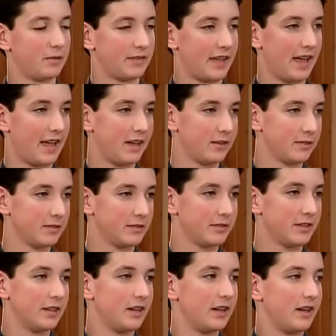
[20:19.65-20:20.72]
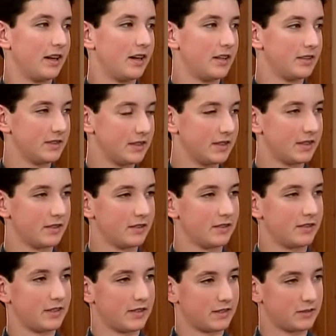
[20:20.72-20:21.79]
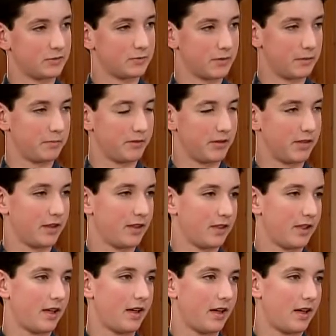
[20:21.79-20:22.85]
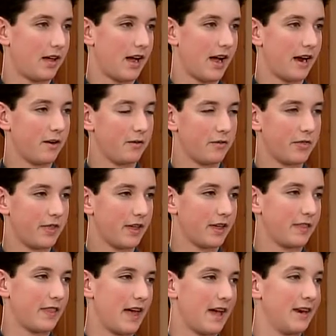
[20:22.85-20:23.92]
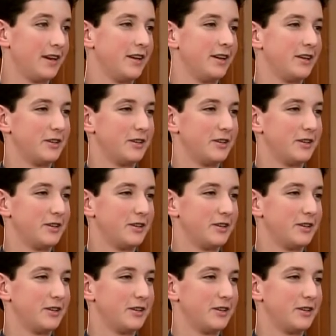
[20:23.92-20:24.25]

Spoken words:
handled a little extremely. I don't think that